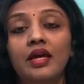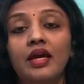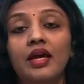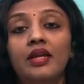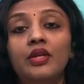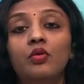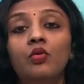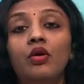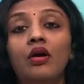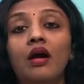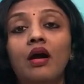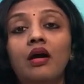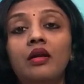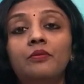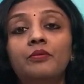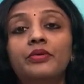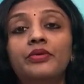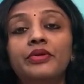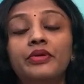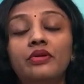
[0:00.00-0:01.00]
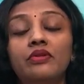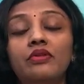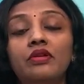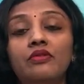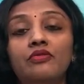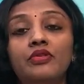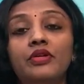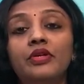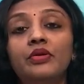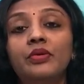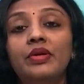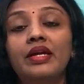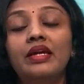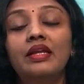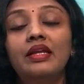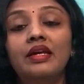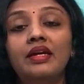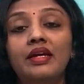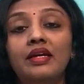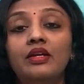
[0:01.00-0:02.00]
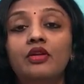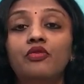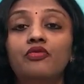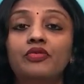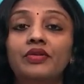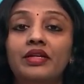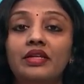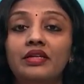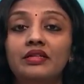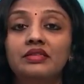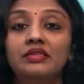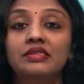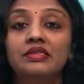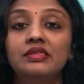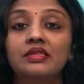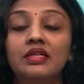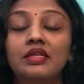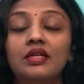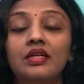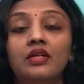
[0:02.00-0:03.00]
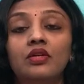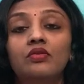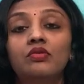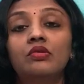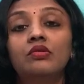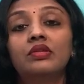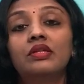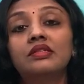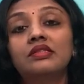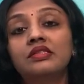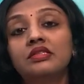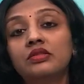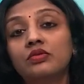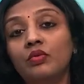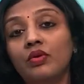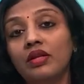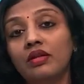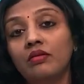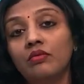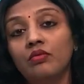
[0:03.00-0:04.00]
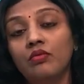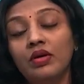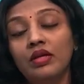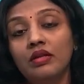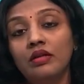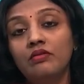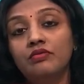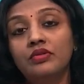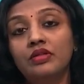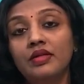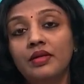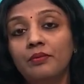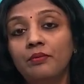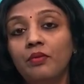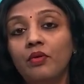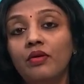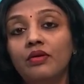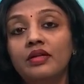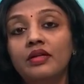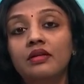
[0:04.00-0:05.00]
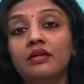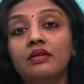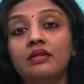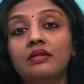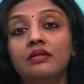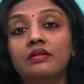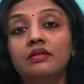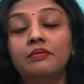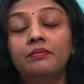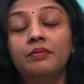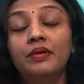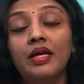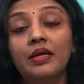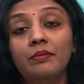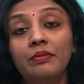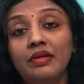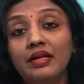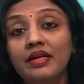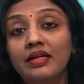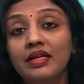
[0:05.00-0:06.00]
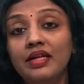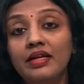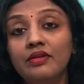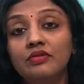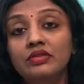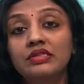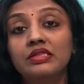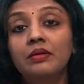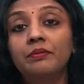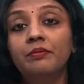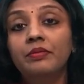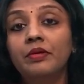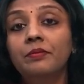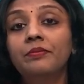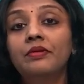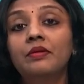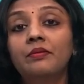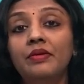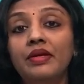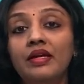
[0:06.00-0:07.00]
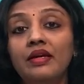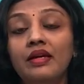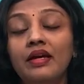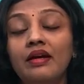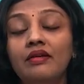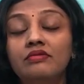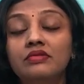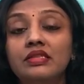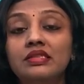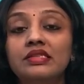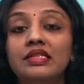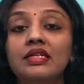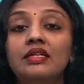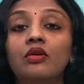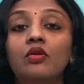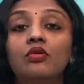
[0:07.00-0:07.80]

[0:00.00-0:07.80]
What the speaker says: and you can't put yourself into any kind of failures. So this is one of the important primary drivers some people may have. This can